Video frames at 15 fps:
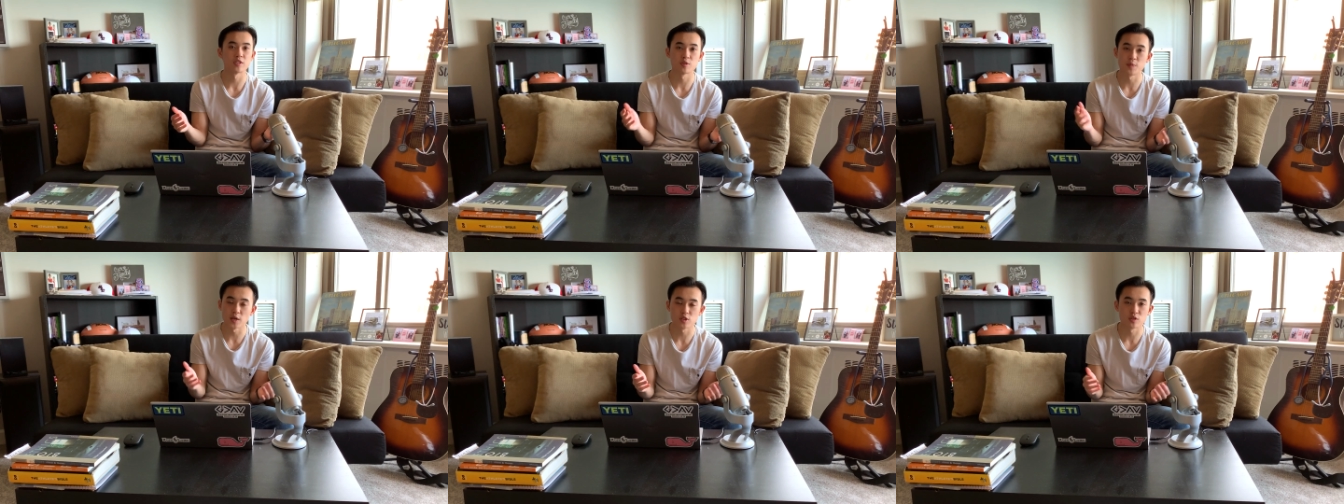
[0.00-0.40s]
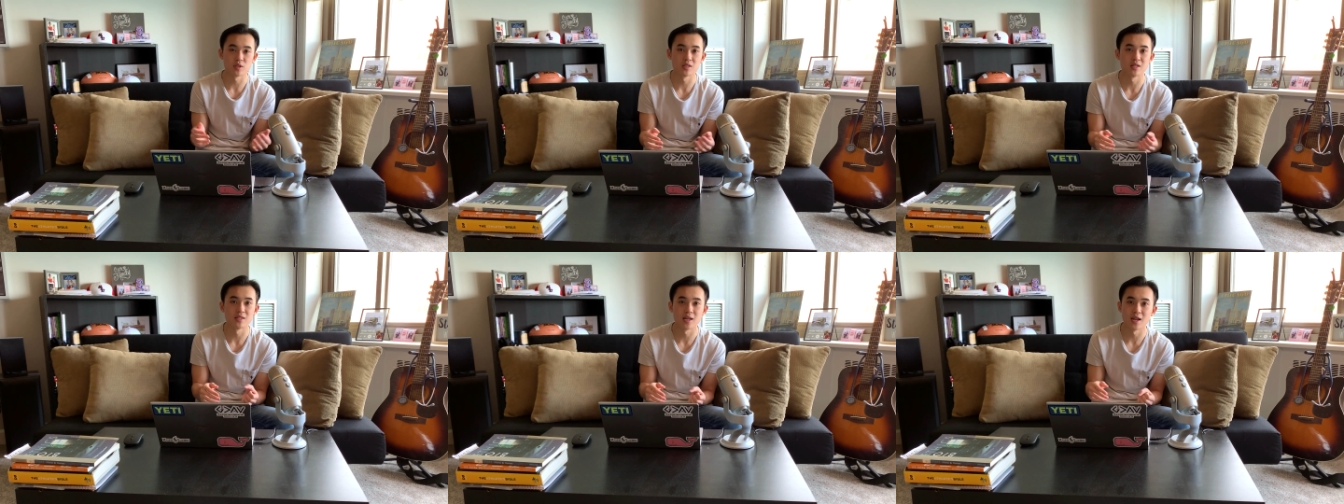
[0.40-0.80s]
especially
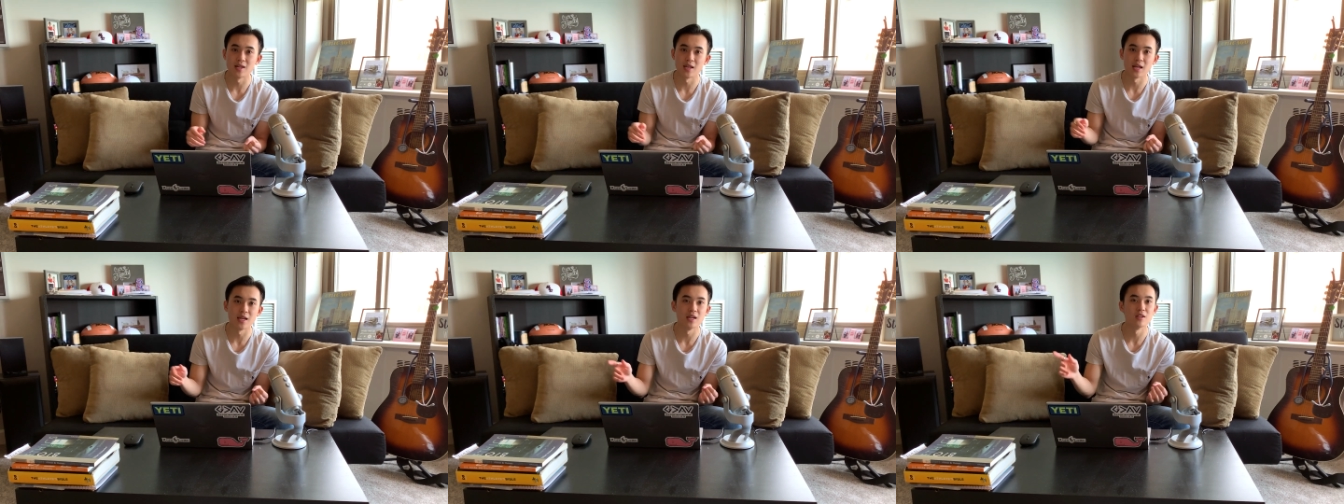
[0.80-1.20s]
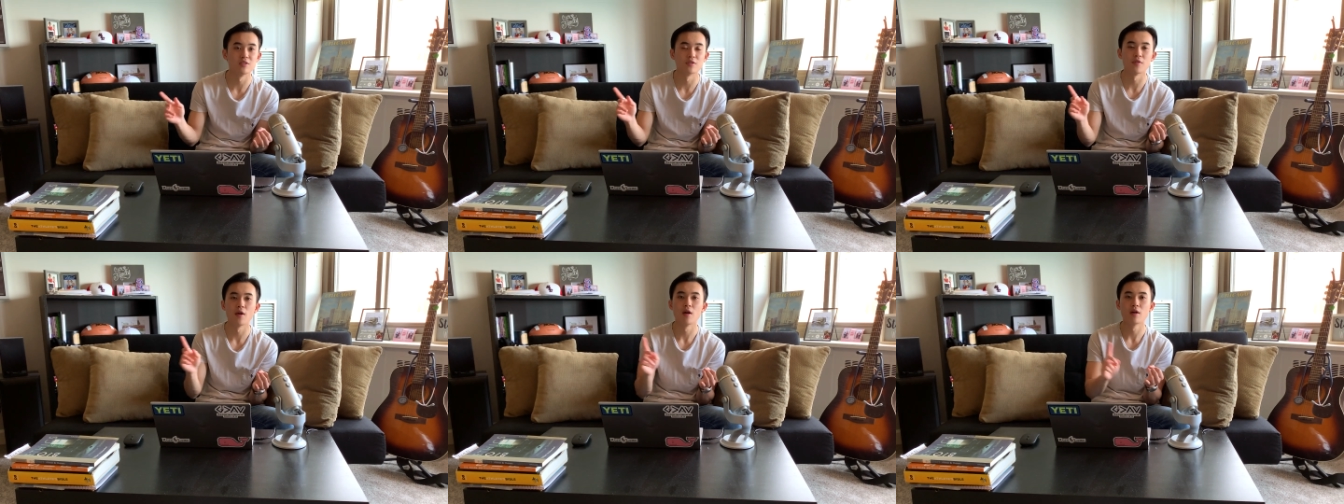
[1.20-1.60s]
in the day and
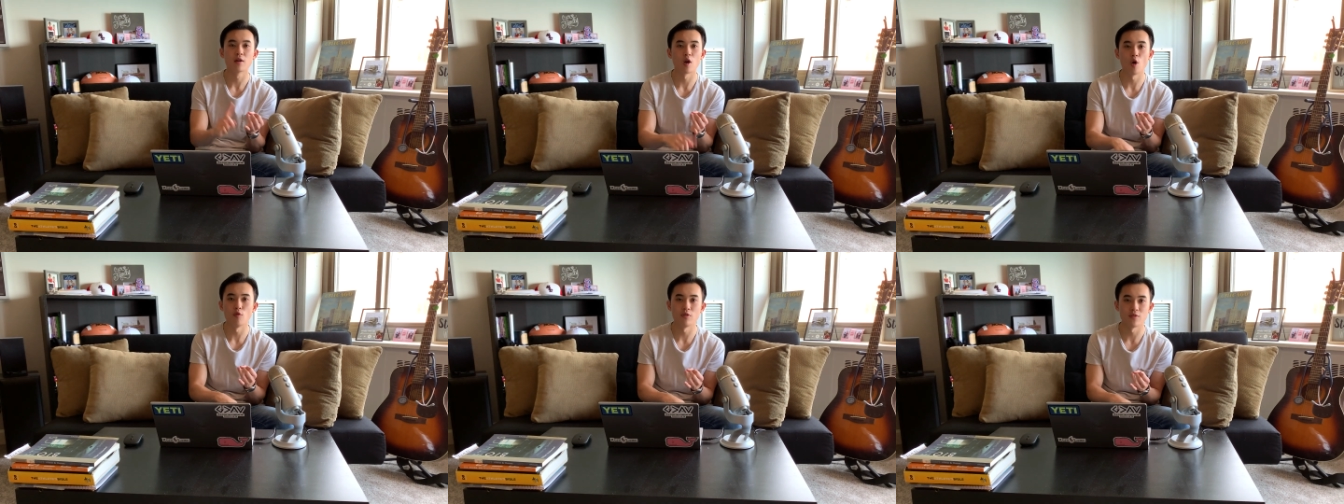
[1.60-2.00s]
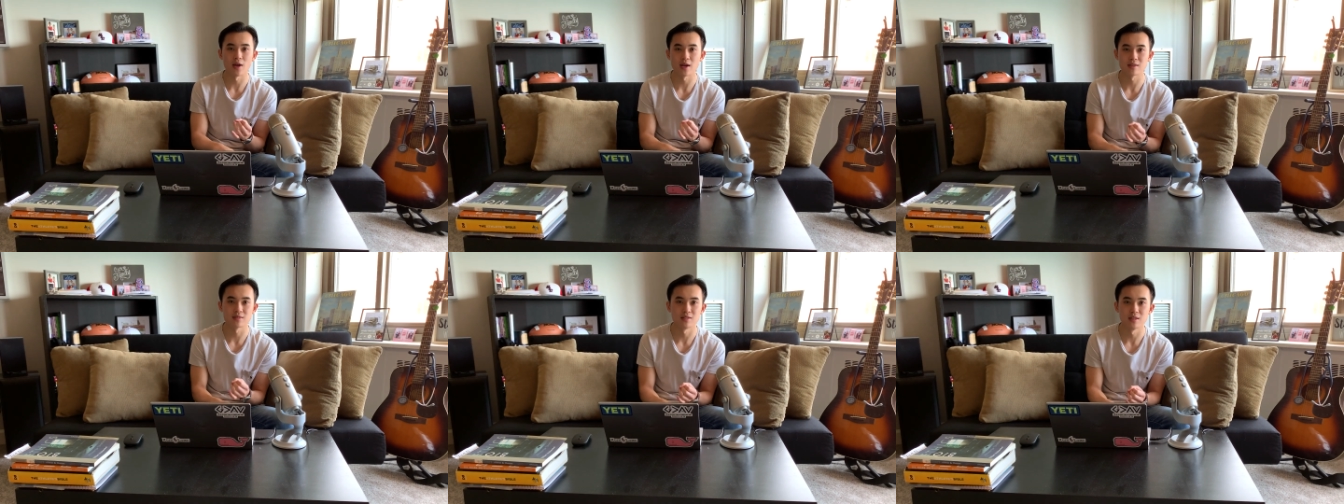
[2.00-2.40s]
age of COVID
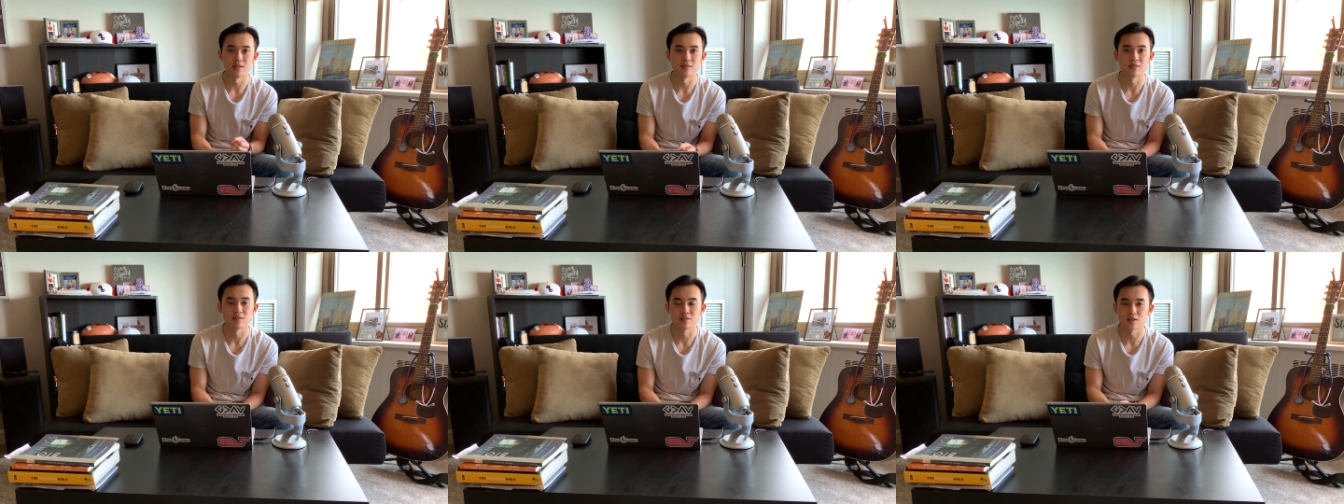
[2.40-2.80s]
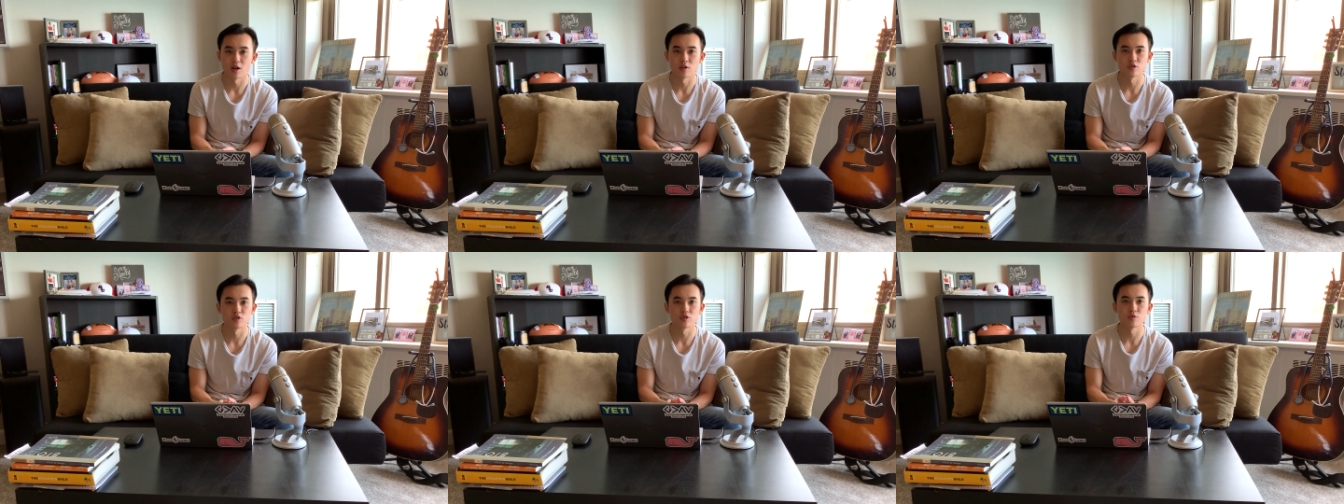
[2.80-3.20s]
vaccines and
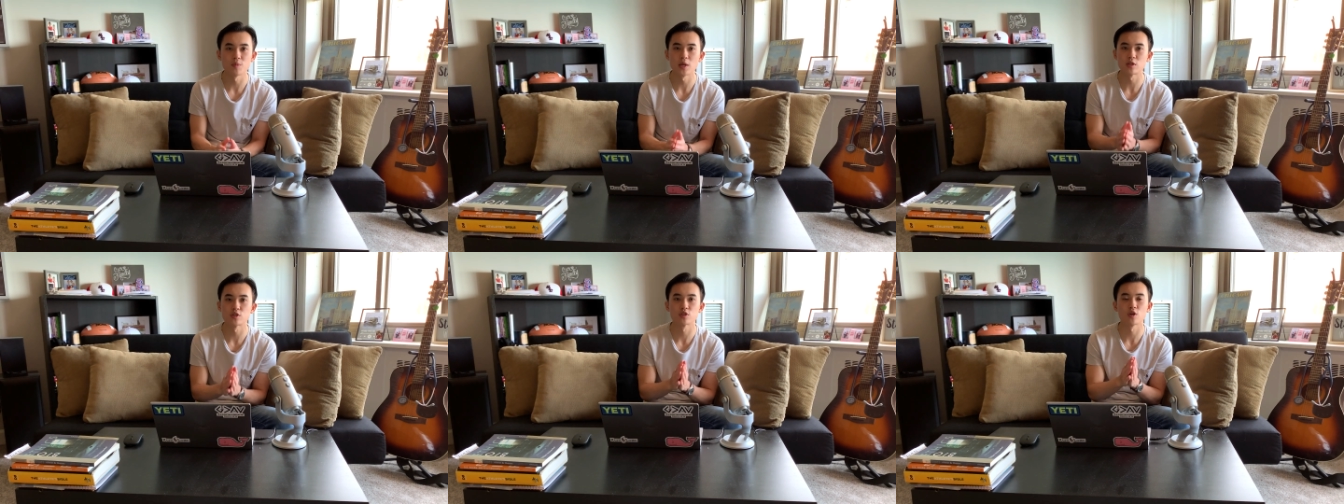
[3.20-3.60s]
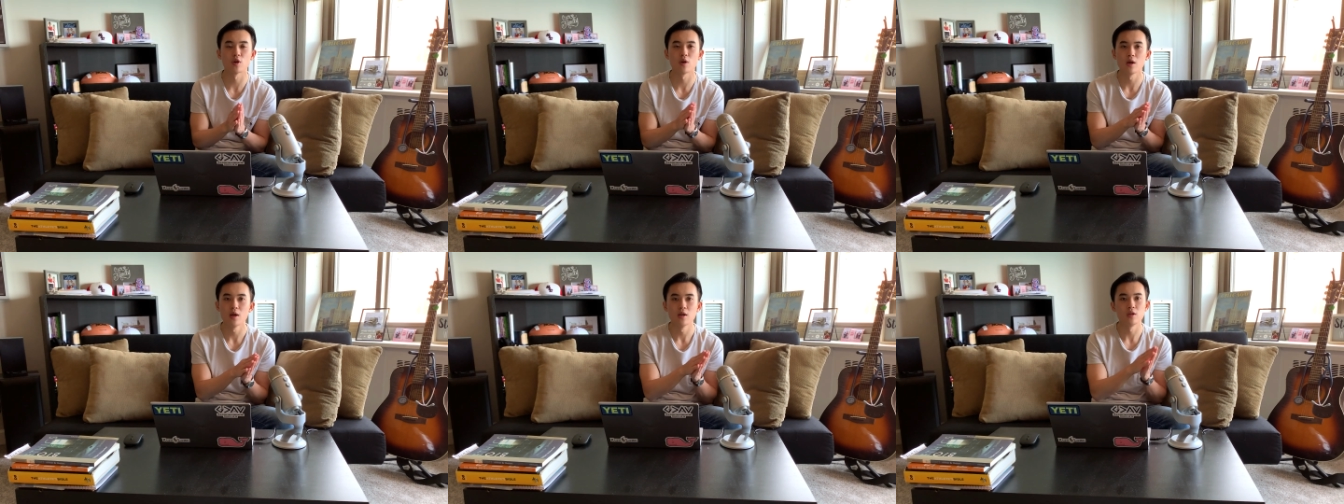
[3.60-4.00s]
such. Just make
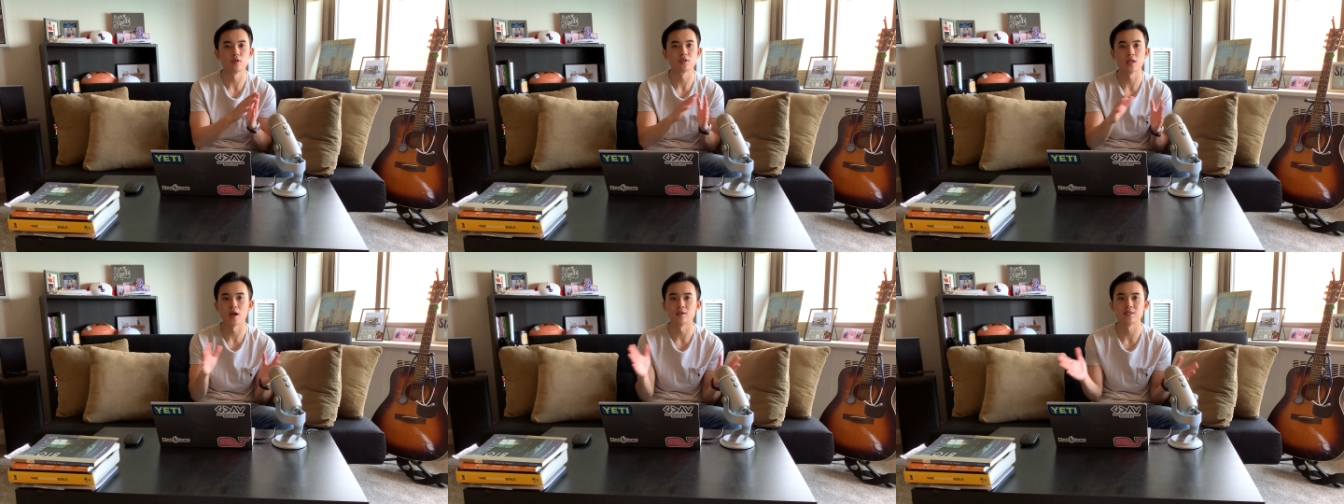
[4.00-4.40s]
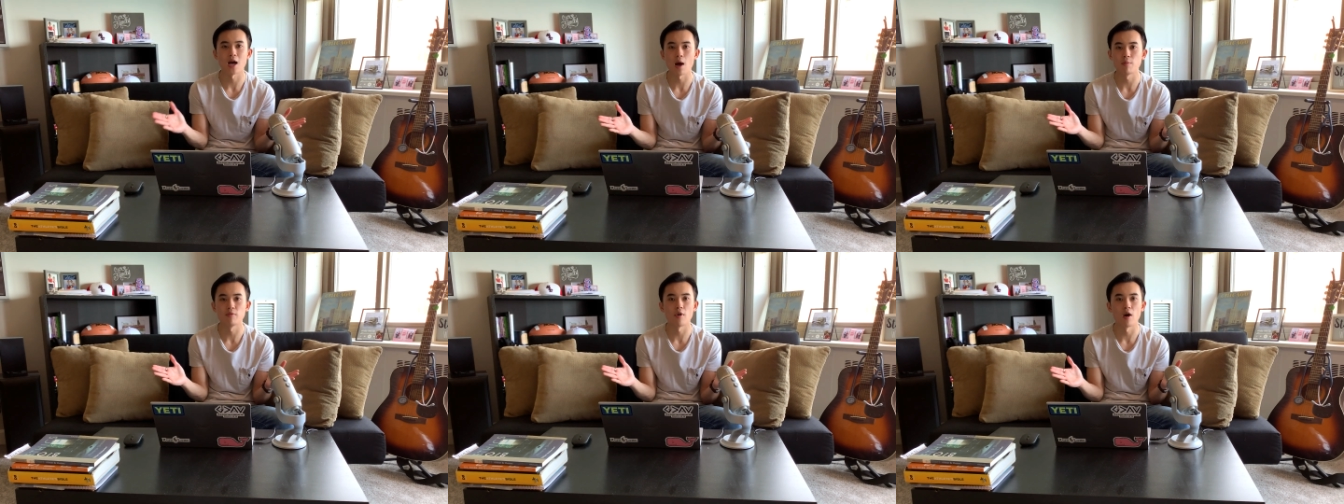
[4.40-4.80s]
sure you stay on
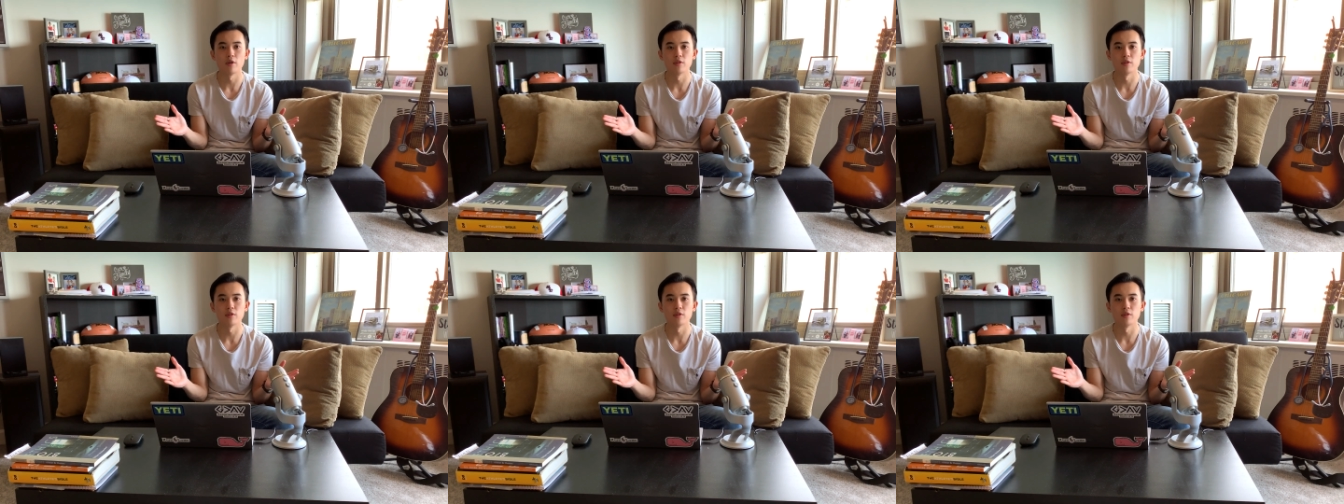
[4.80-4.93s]
top of